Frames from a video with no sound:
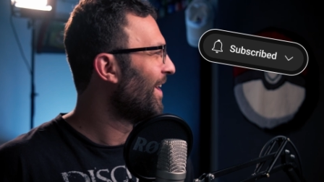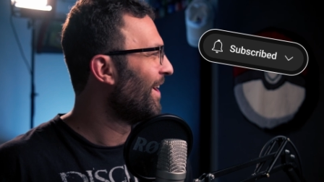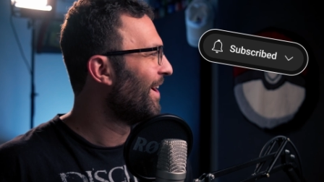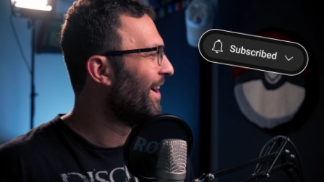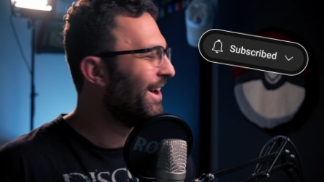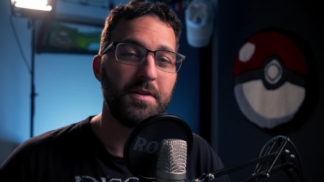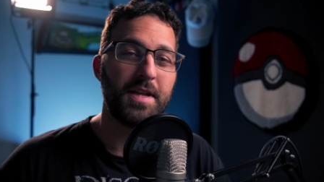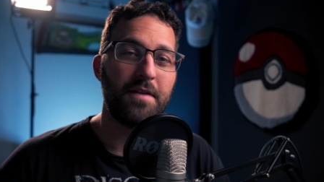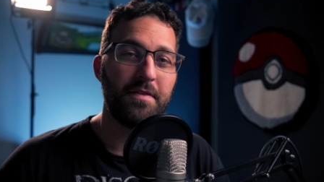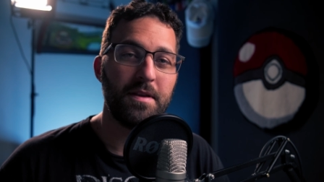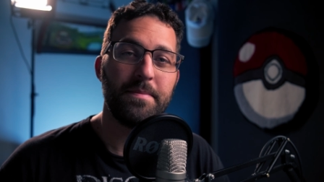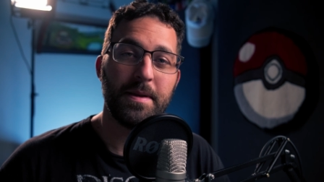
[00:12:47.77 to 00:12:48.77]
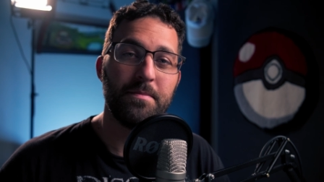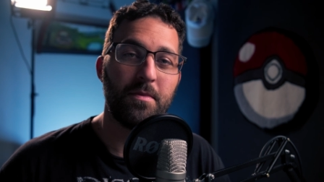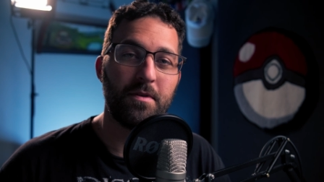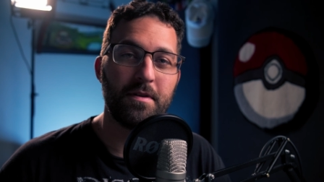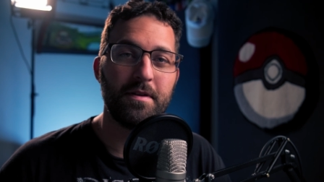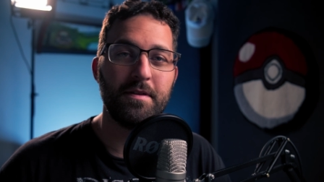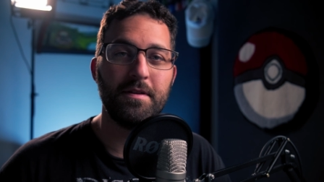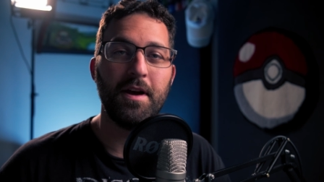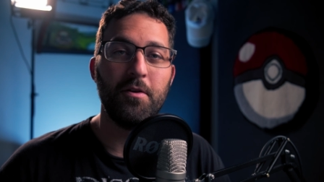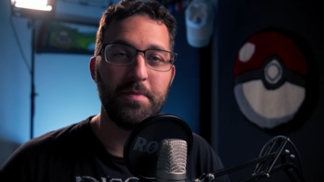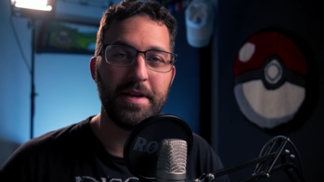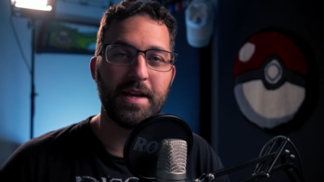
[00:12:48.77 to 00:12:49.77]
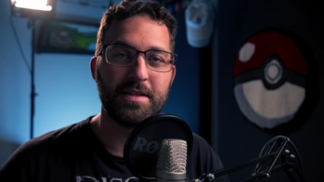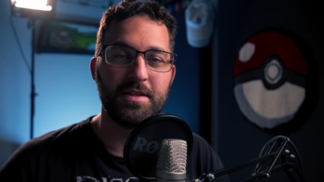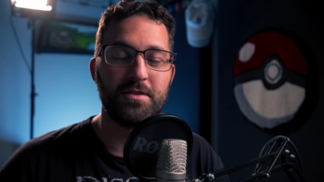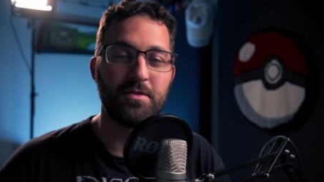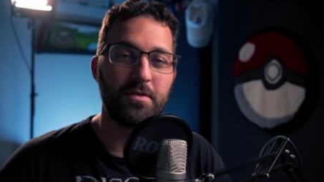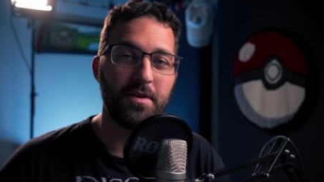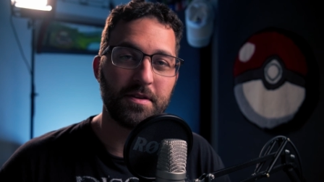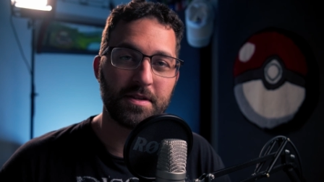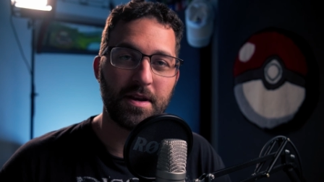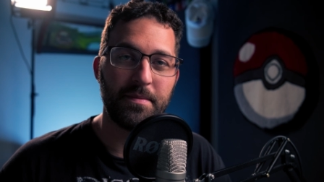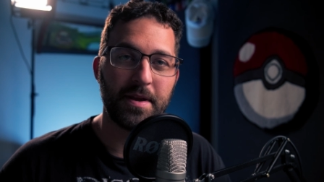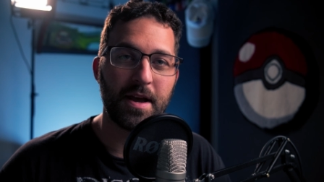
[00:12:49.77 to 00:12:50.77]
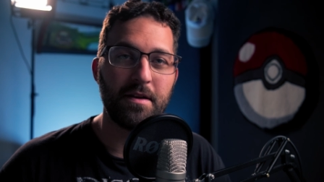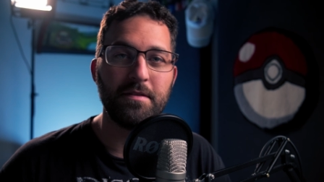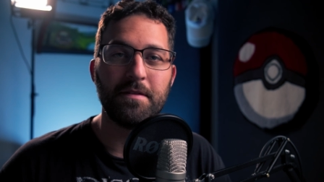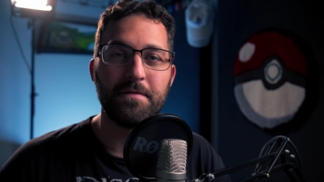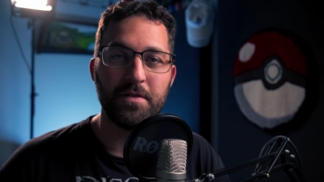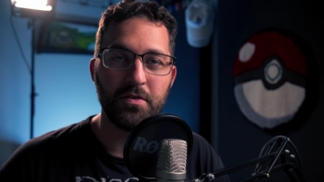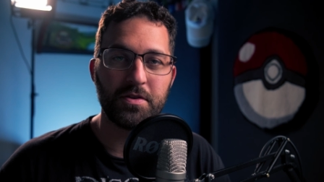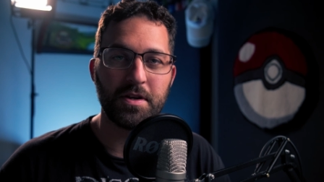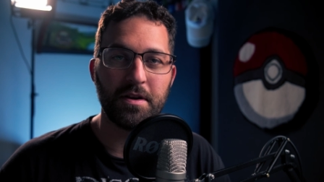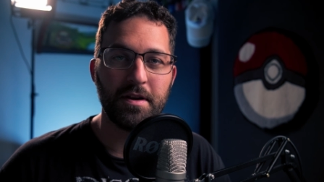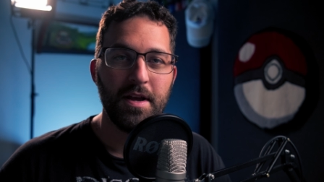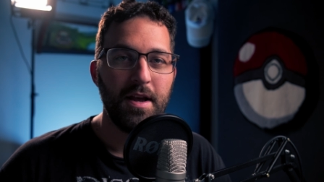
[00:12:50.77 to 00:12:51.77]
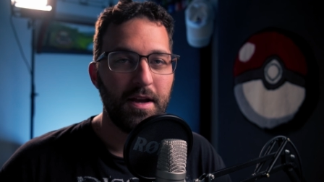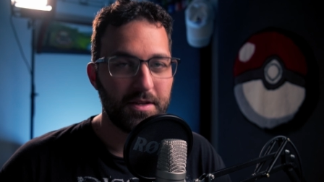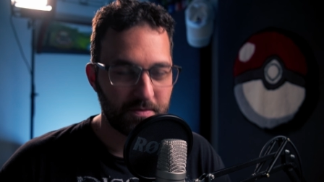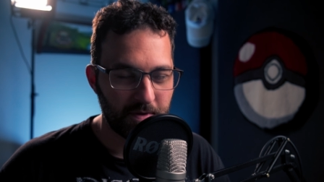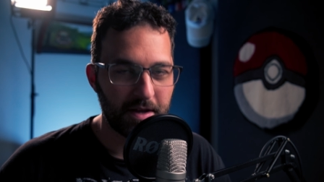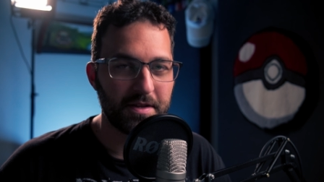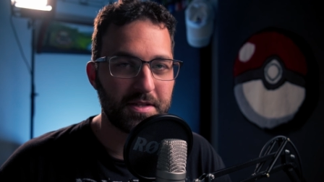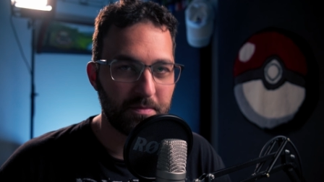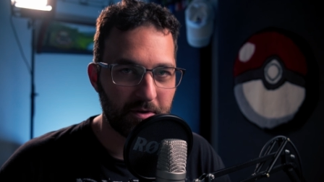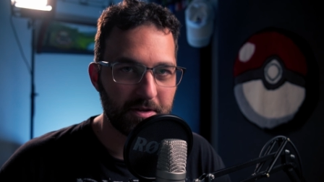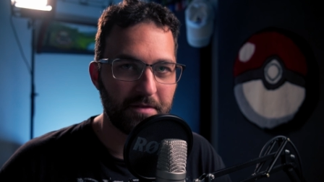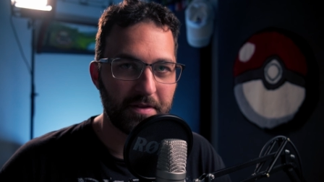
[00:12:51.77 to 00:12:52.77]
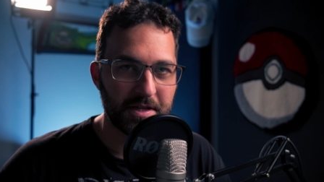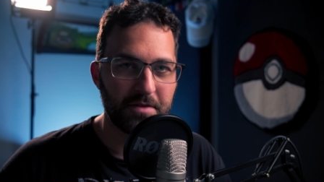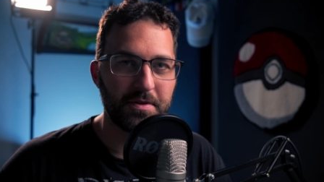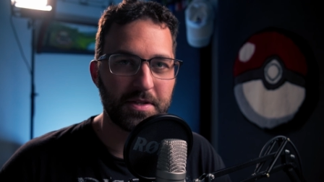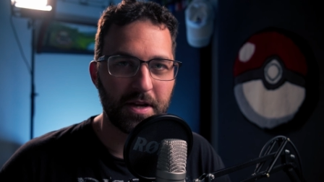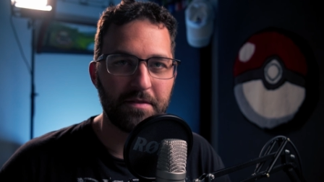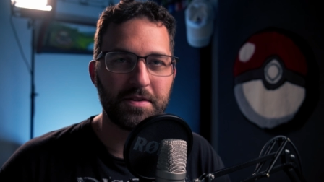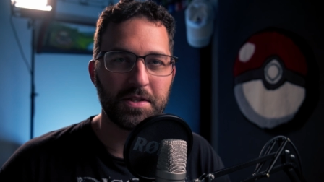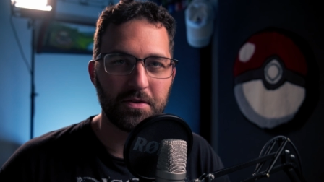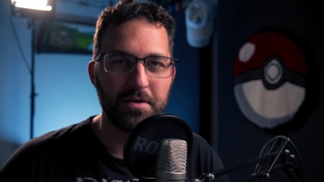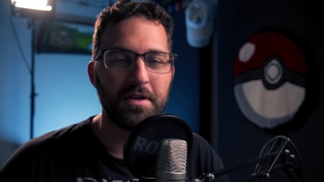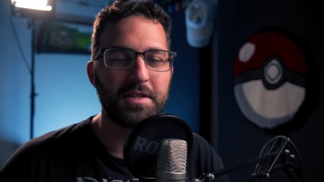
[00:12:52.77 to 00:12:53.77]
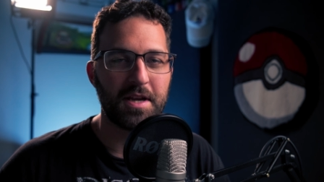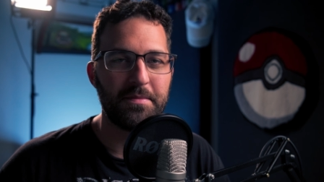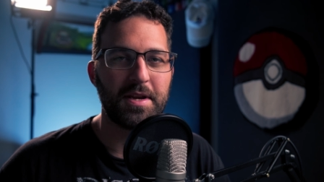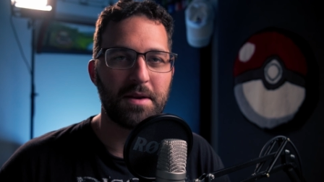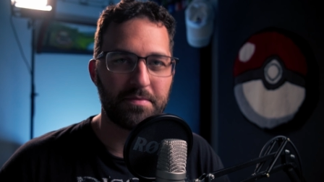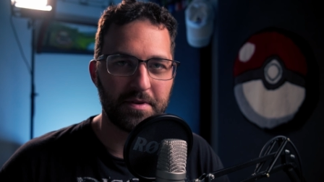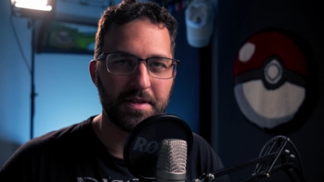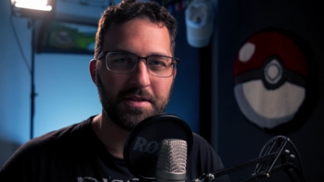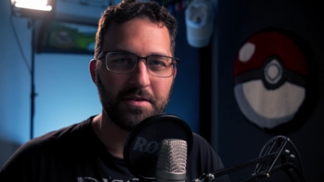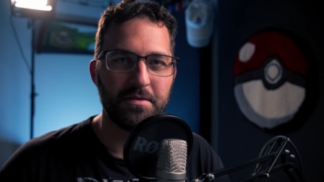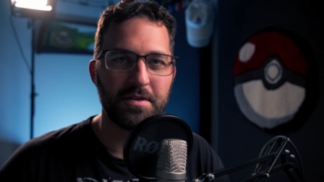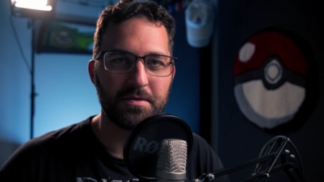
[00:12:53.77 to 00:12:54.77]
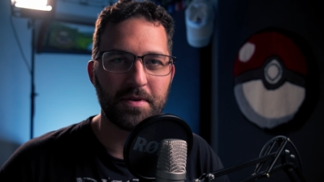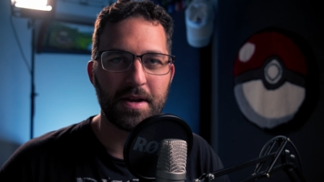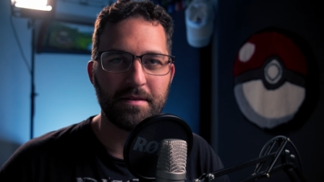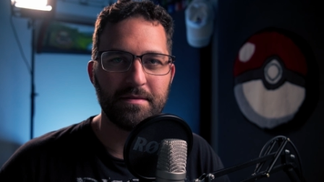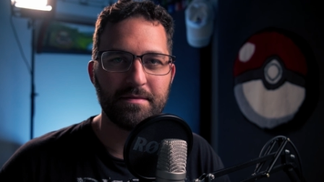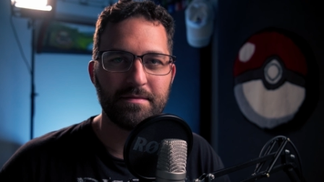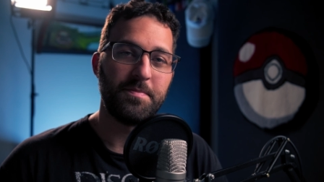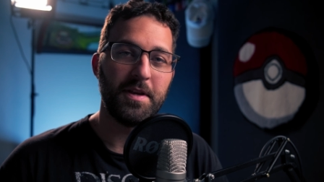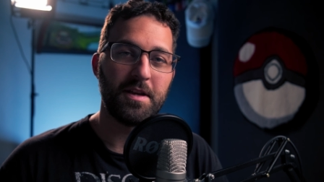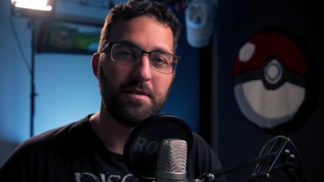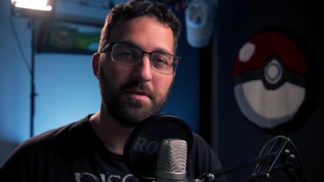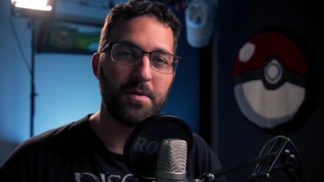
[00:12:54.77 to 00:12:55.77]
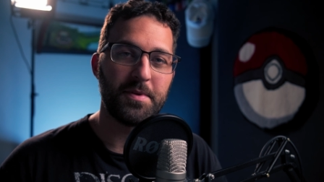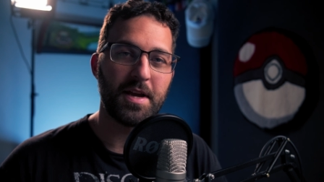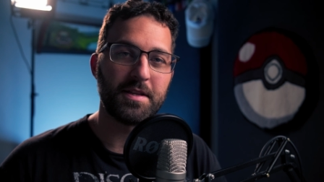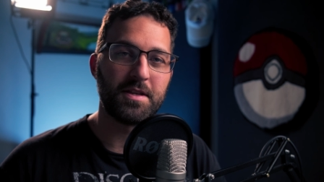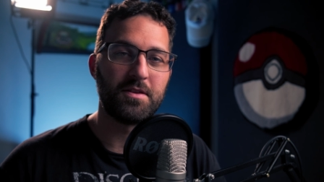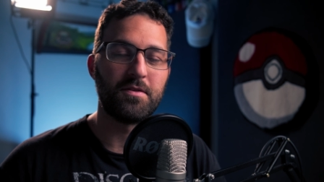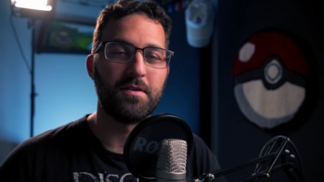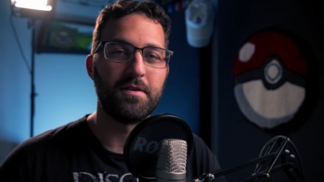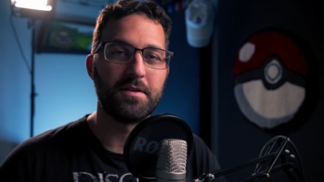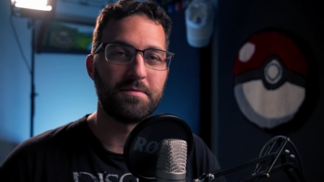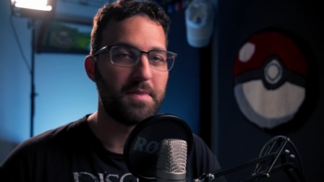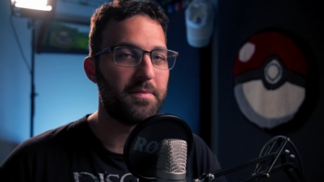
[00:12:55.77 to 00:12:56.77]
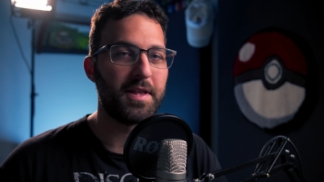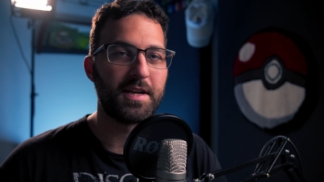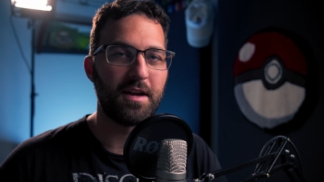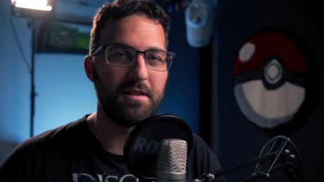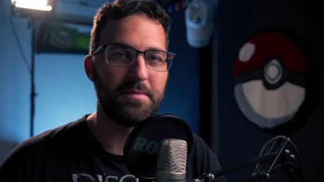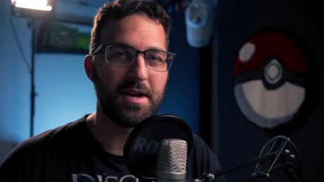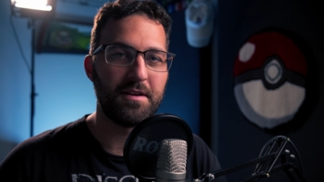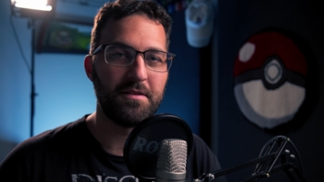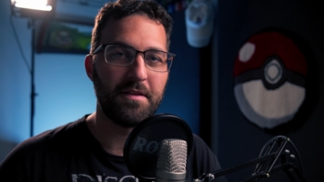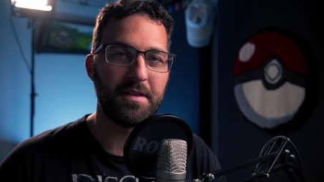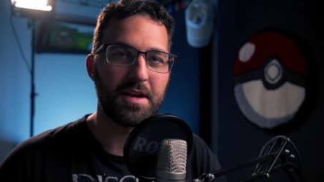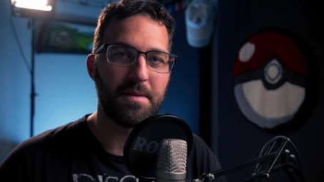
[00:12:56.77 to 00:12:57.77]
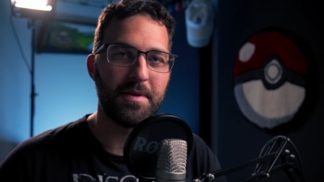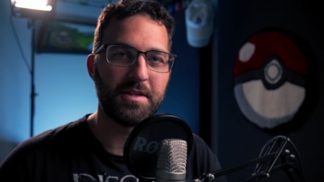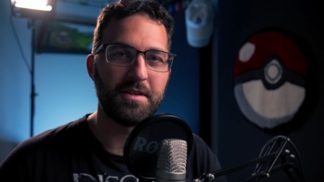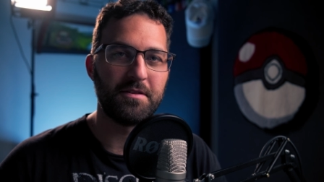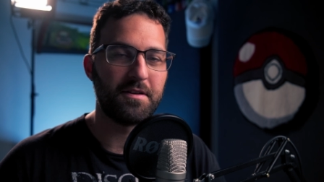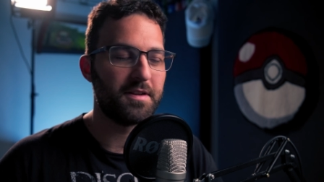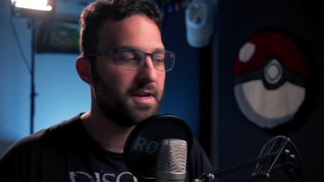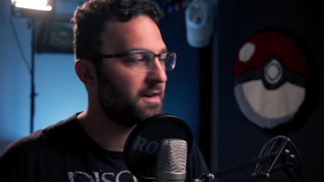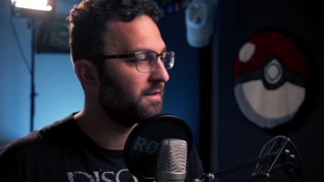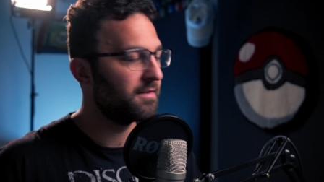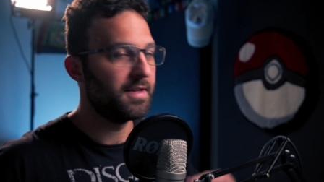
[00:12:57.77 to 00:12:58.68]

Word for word: There will definitely be more OBS tutorials coming out in the future, as well as some more DaVinci Resolve tutorials coming up really soon as well. But speaking of OBS tutorials, remember the color monitor, the thing I mentioned earlier?